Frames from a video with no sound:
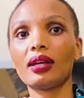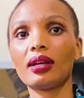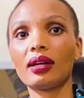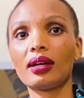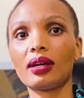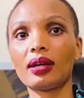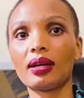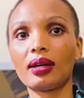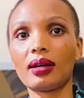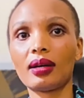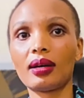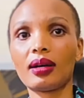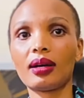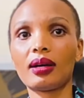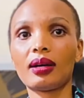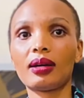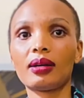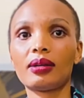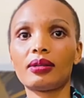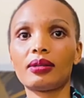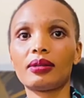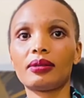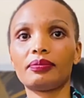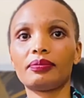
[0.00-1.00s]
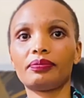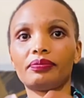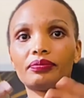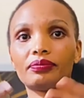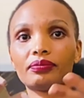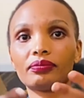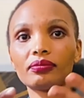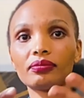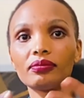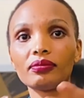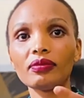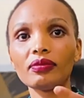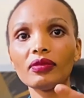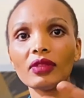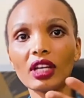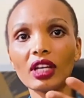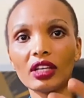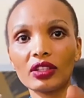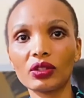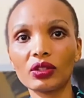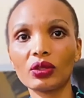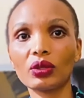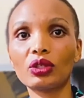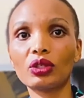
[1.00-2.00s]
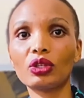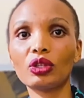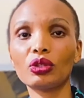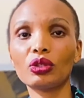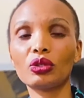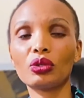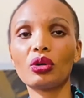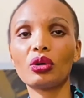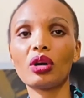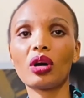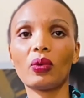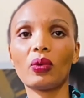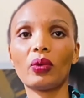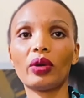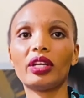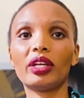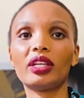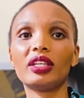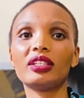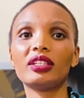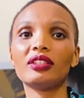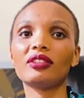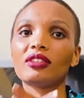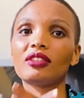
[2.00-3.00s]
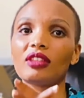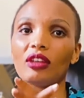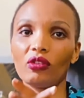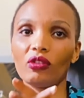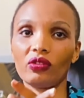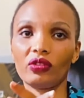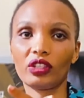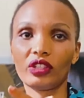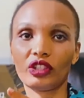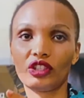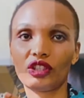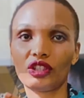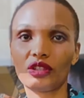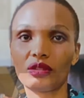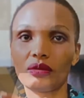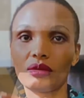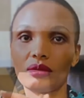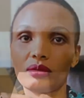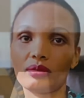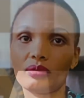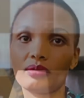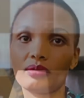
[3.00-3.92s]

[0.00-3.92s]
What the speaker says: Uh, so don't go away, stay on the channel.